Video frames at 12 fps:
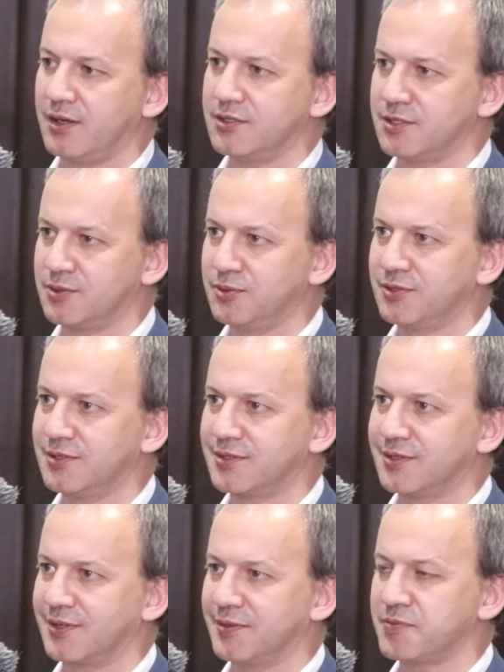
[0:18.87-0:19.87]
it's a good
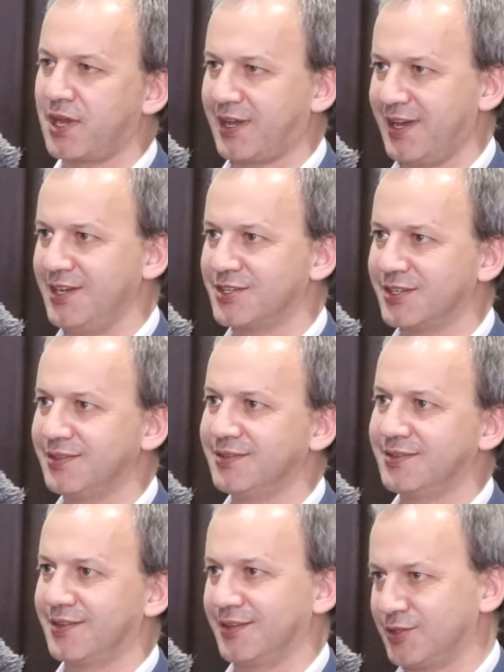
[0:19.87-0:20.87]

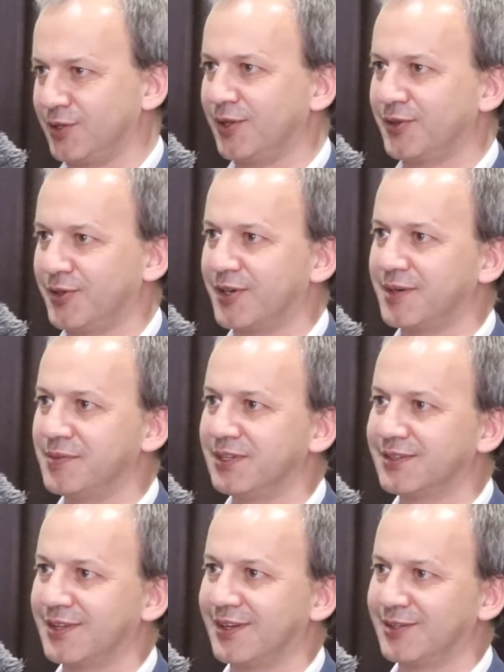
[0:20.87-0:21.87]
occasion, the zonal
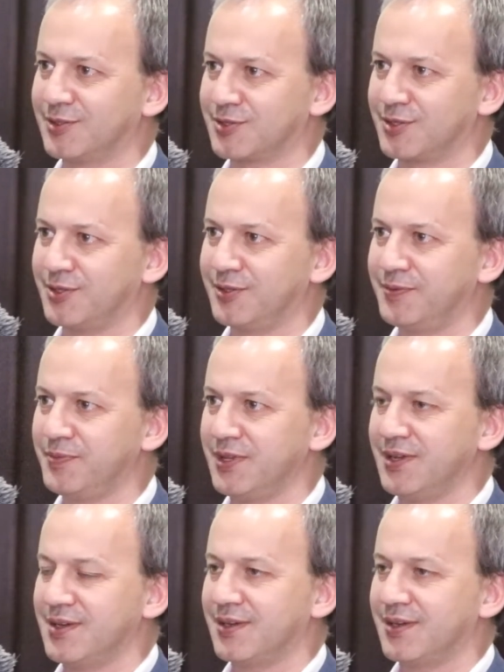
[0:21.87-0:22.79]
tournament, to show